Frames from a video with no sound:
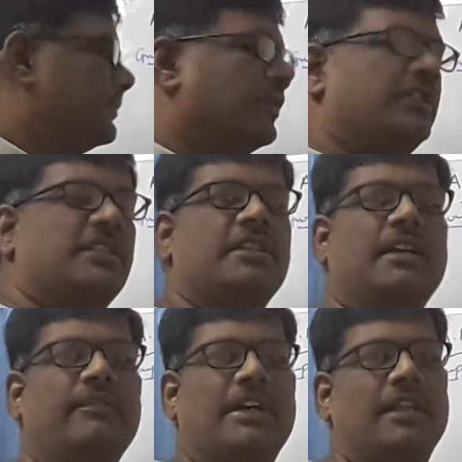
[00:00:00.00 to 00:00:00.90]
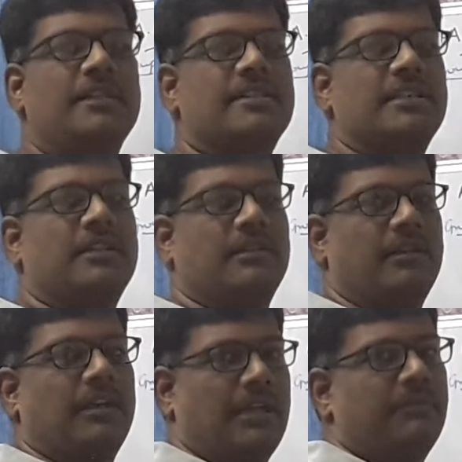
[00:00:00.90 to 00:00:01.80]
So this is a valency,
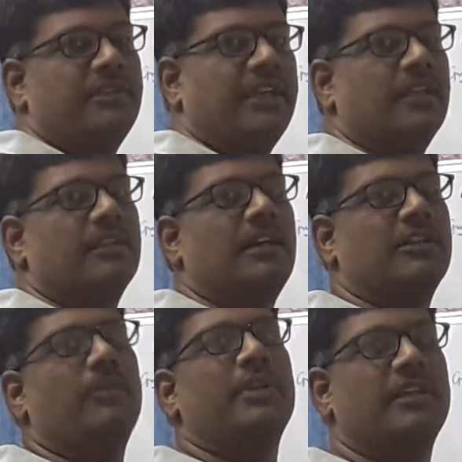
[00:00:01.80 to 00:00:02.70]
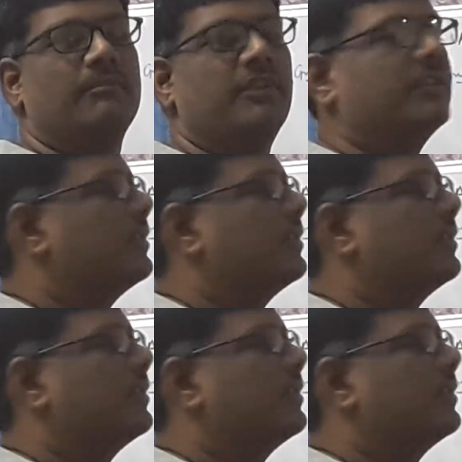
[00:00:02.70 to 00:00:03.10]
I am taking the atomic number,